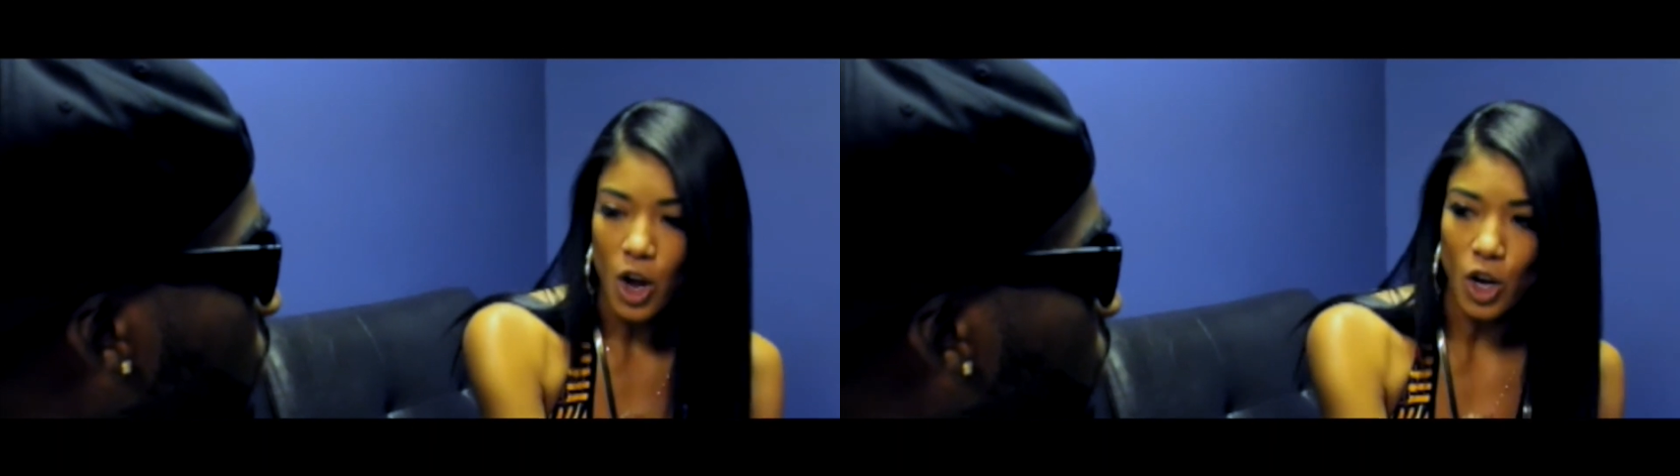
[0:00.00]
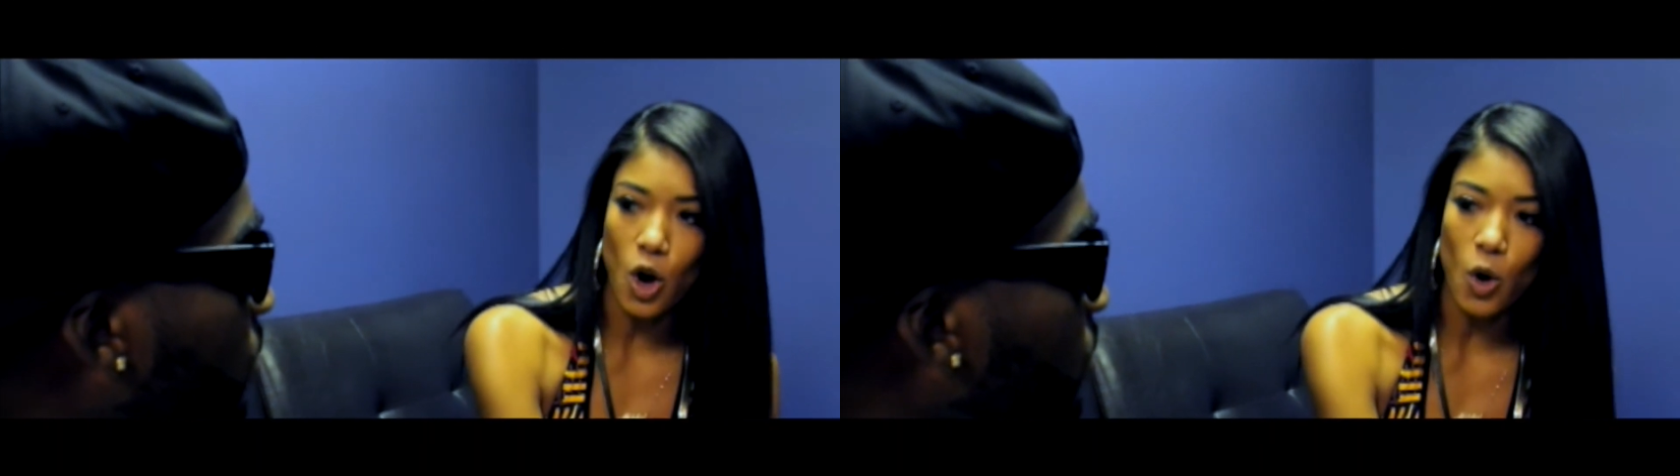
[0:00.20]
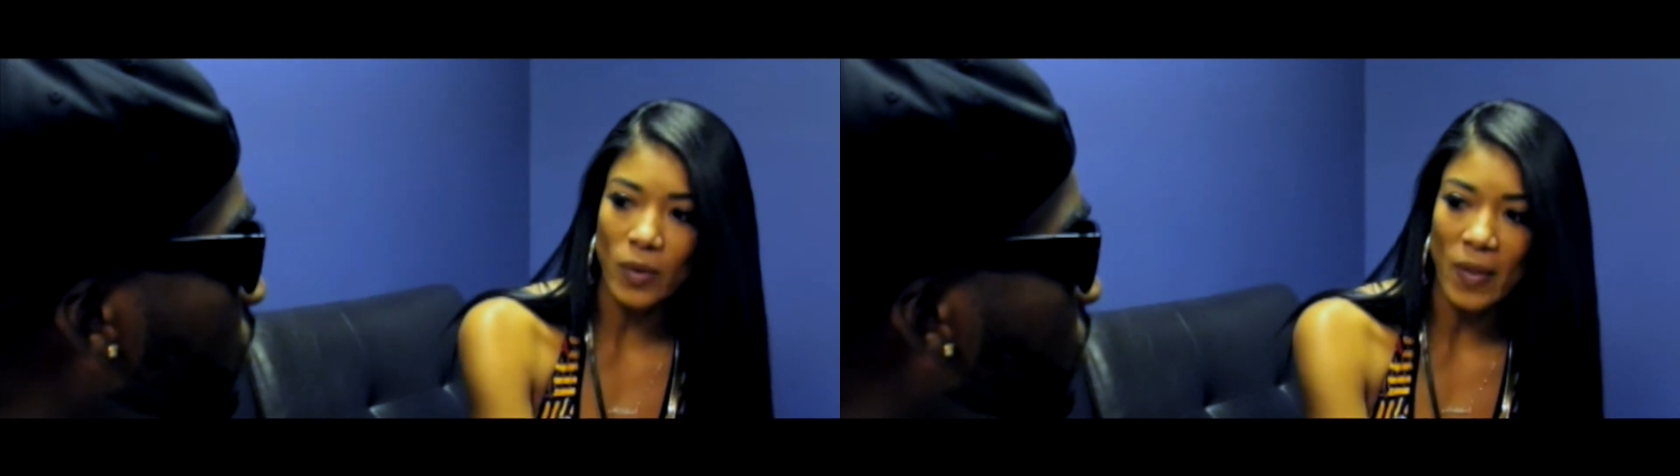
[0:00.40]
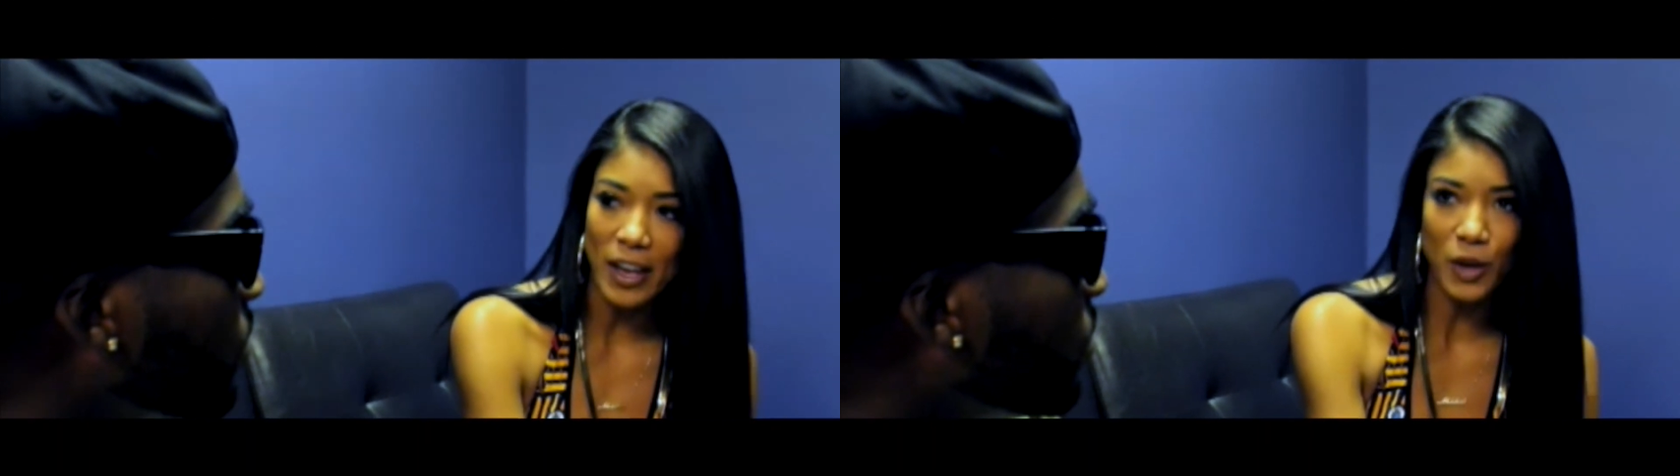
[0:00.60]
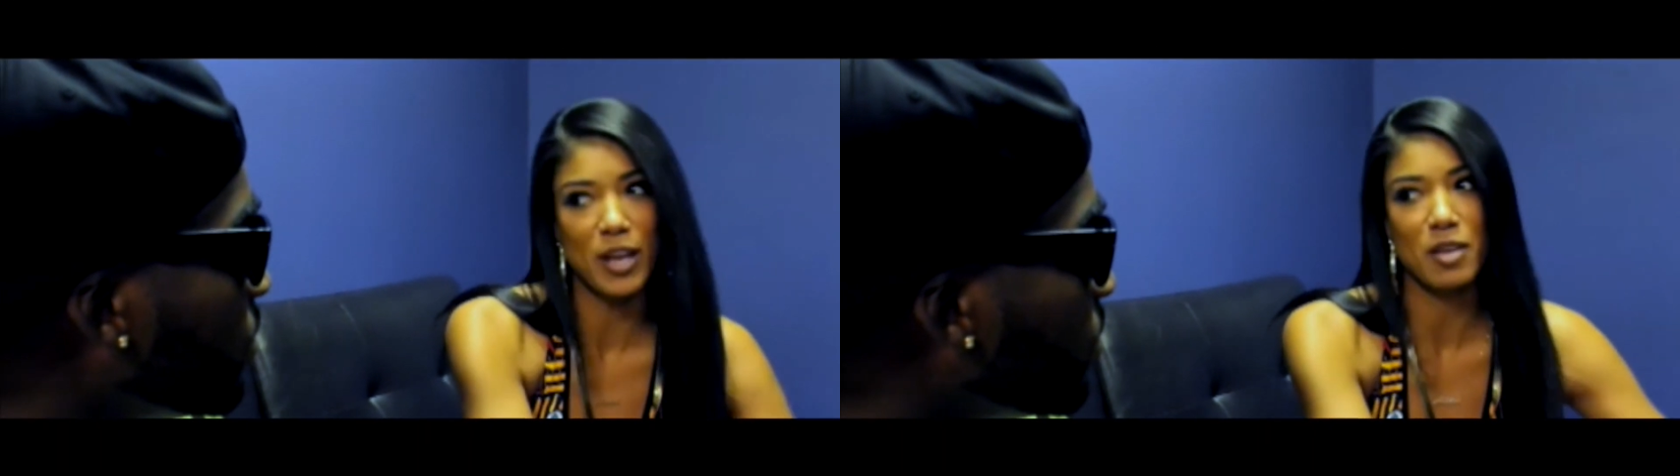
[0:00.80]
go and
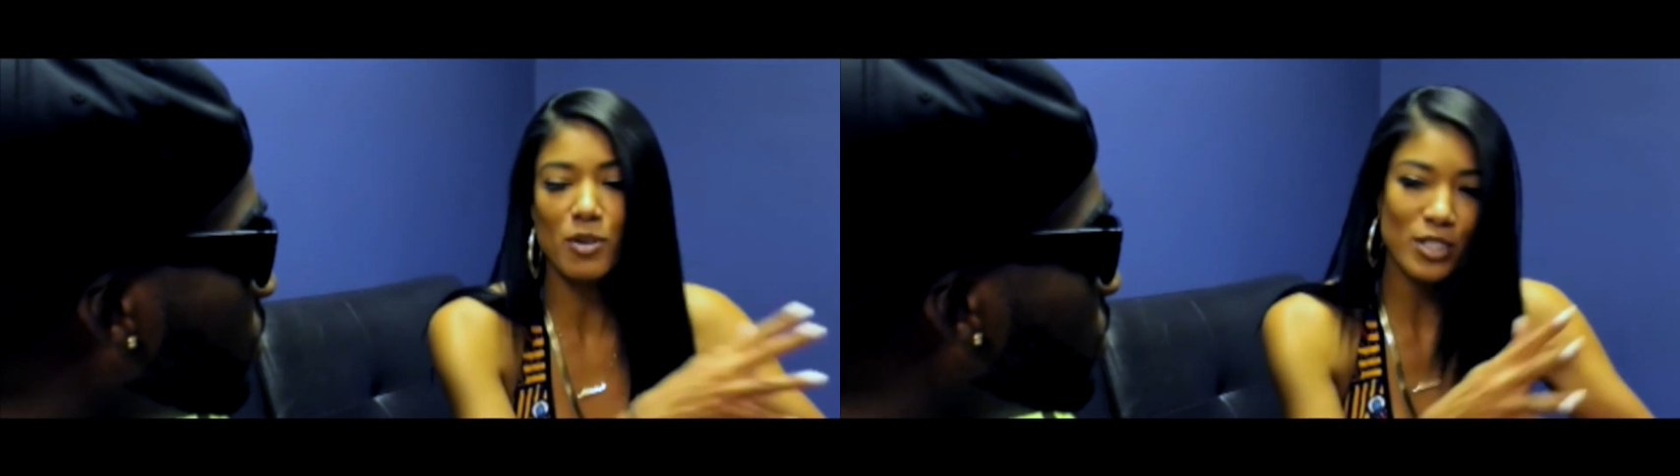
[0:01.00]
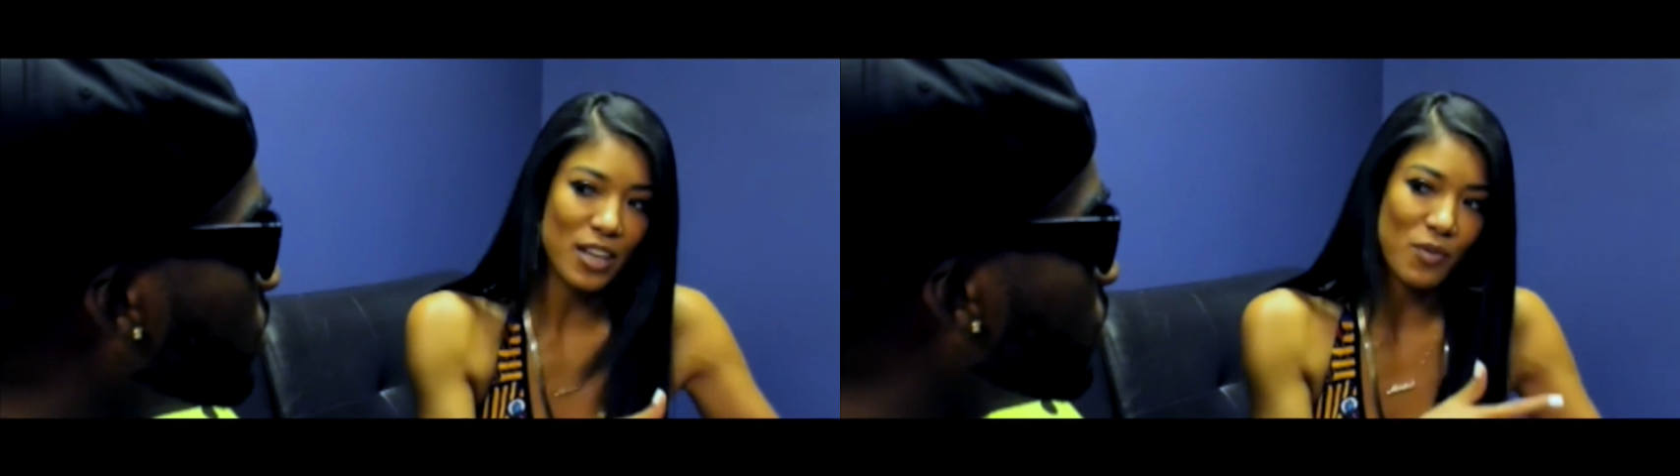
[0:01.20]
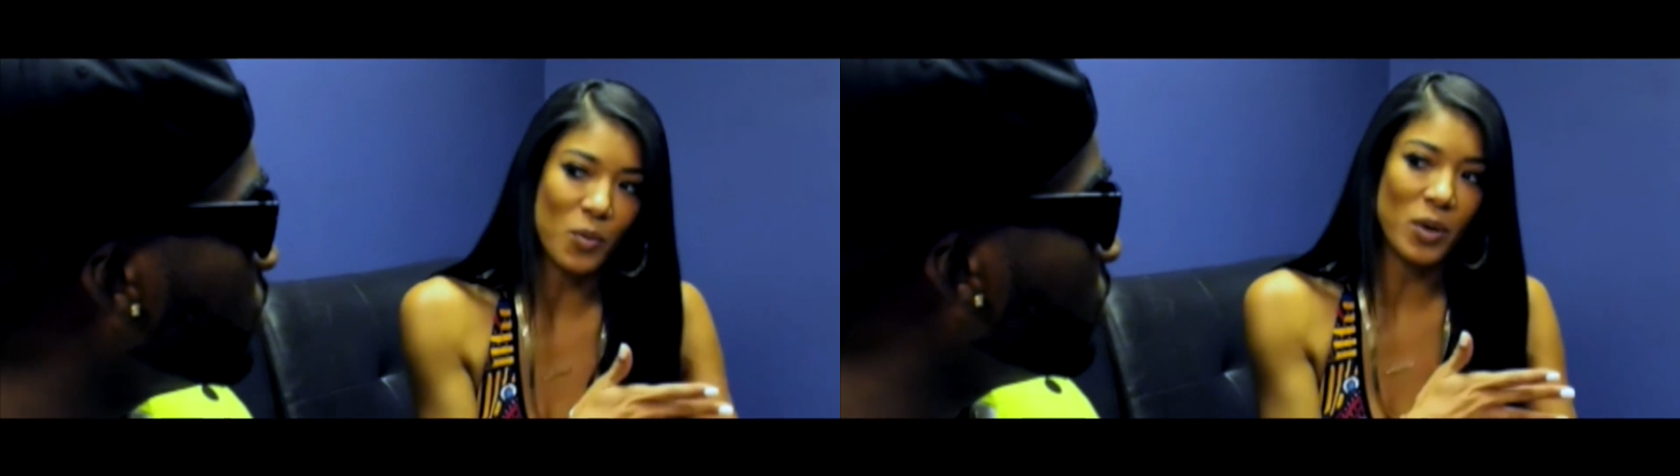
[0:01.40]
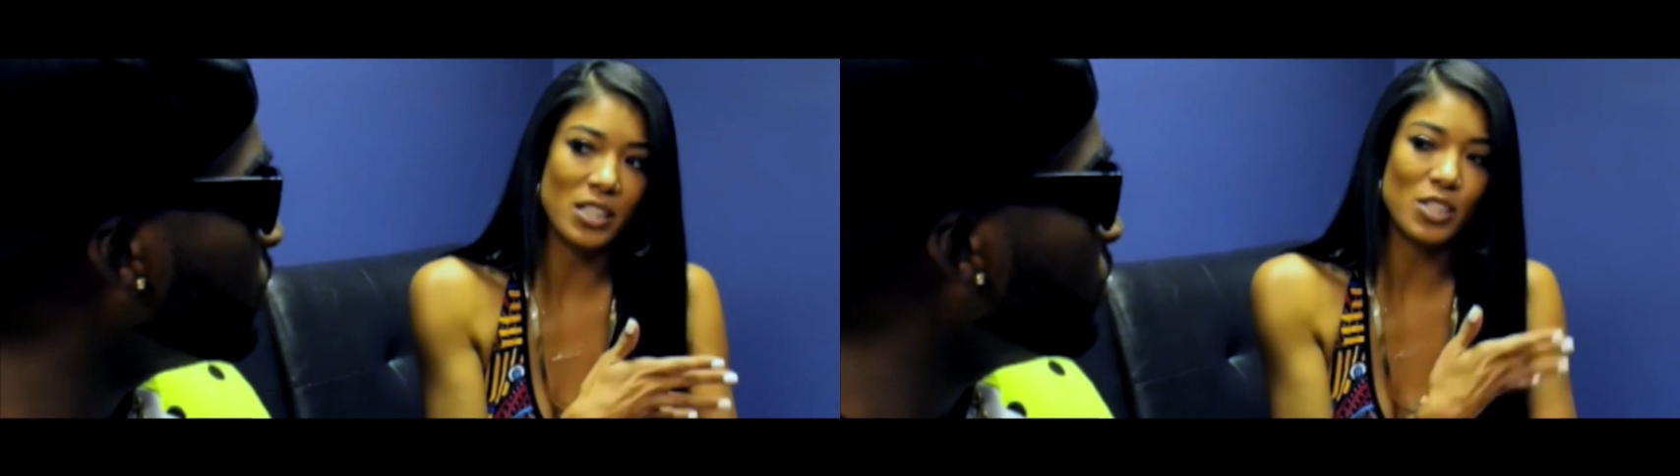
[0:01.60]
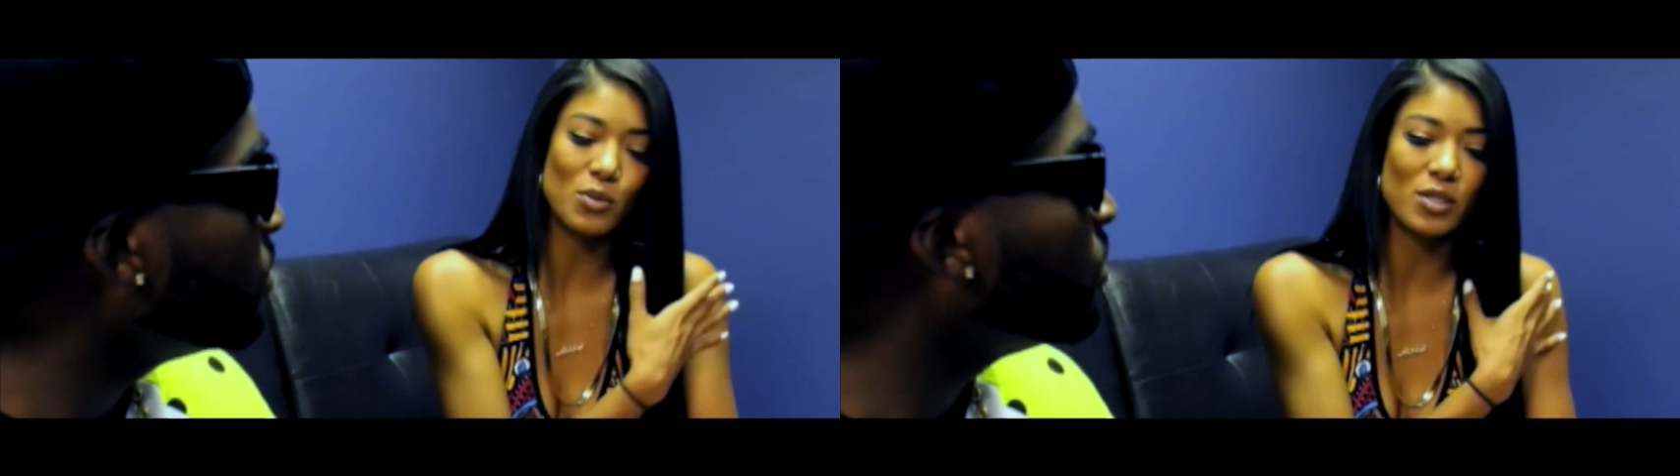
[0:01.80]
like create music if we wanted to.